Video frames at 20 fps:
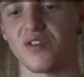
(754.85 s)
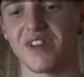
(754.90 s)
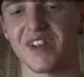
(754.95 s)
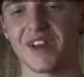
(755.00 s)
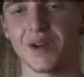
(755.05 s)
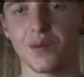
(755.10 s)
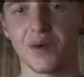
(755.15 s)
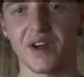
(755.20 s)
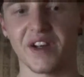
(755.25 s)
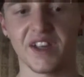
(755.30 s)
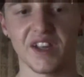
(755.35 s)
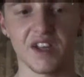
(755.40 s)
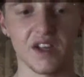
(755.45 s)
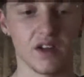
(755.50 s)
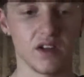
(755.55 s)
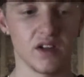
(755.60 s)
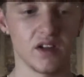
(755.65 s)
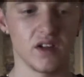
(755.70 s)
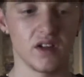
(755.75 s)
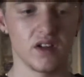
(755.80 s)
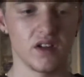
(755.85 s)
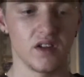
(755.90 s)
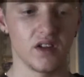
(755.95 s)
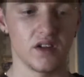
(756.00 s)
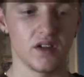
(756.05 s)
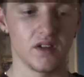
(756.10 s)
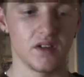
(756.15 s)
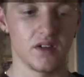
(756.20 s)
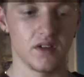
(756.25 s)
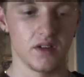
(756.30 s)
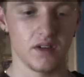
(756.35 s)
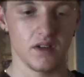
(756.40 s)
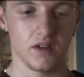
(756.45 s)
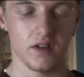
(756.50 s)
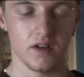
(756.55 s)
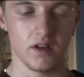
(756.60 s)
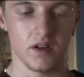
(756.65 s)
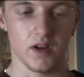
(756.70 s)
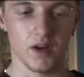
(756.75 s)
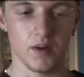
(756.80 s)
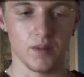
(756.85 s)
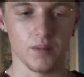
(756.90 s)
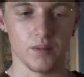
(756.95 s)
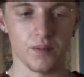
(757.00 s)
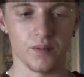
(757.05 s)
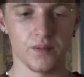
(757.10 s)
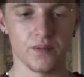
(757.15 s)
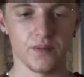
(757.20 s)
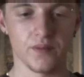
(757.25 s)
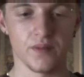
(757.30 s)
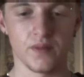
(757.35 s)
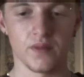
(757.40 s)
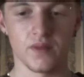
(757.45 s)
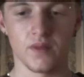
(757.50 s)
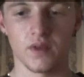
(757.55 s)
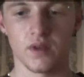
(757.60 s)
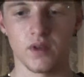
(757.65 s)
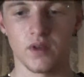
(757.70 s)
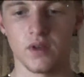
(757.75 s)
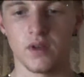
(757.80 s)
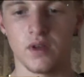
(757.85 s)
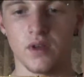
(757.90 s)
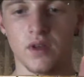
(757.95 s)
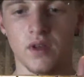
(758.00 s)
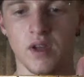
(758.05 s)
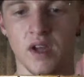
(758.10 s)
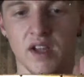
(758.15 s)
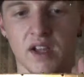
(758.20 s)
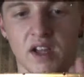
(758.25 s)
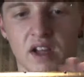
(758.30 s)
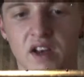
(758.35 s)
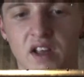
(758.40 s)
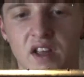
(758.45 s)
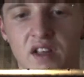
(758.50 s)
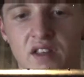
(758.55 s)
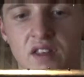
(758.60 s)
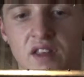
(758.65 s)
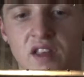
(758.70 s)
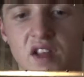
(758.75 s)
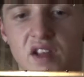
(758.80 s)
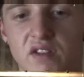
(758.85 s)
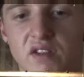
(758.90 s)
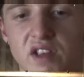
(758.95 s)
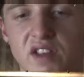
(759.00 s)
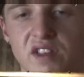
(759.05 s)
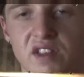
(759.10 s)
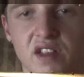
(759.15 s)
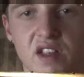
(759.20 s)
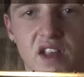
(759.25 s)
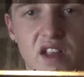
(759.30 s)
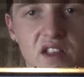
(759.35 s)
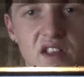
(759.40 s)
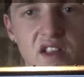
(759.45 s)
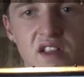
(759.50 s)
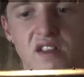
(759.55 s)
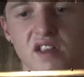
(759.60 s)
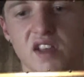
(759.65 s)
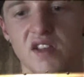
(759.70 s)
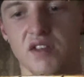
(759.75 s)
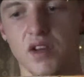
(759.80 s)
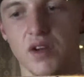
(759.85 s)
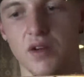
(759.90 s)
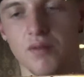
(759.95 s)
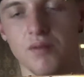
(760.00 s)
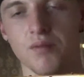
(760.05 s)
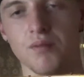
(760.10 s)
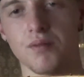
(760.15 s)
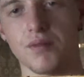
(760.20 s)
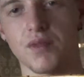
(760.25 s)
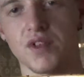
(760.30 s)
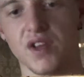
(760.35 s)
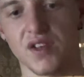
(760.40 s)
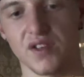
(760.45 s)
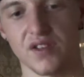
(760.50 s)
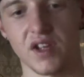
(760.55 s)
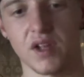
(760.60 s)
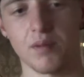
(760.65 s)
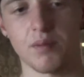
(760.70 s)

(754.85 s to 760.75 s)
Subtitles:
in a way. Yeah, again, interior's in there. The interior does need